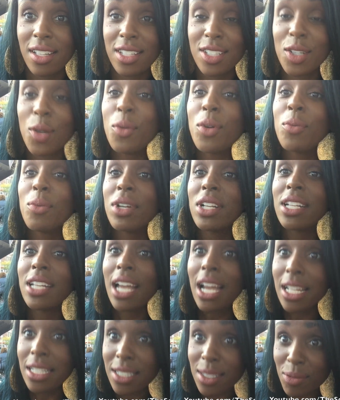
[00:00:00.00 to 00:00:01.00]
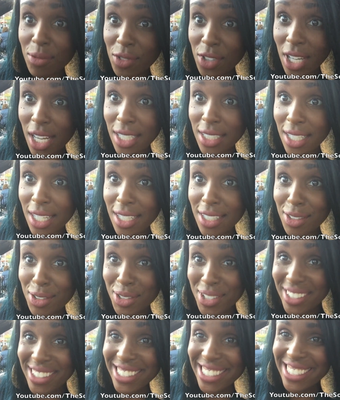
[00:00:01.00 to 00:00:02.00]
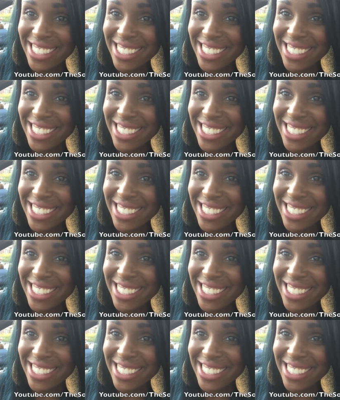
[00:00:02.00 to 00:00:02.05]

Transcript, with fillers: So we went and got some Jack Daniels